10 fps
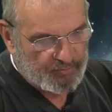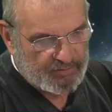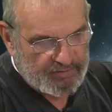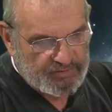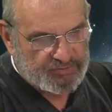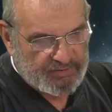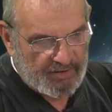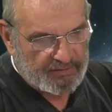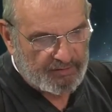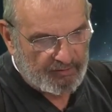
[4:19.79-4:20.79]
the east
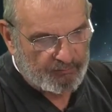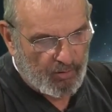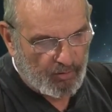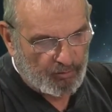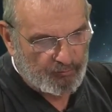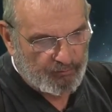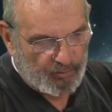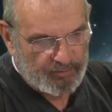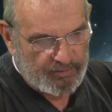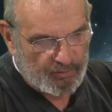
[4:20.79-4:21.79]
end of Palo
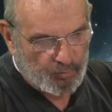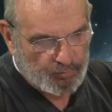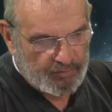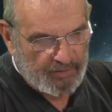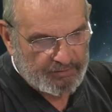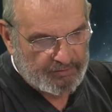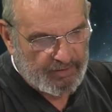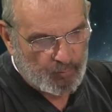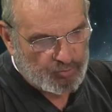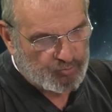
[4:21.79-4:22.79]
Verde Hills, today was